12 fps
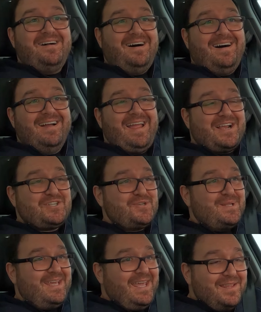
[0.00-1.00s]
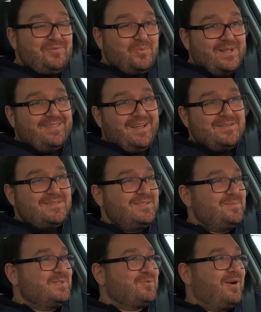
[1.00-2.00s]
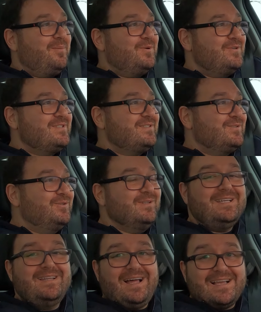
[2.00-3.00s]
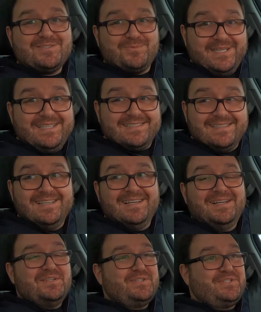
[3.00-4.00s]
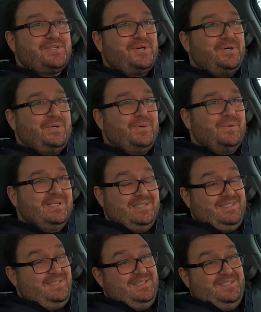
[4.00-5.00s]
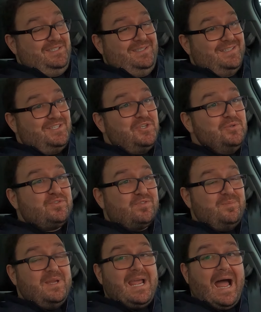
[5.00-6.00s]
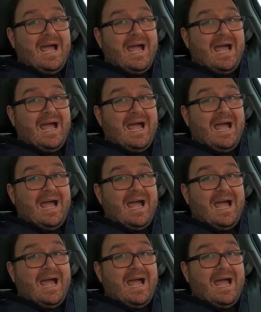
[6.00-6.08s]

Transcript: I actually hit 1,000 subscribers early last week, so it's huge for me.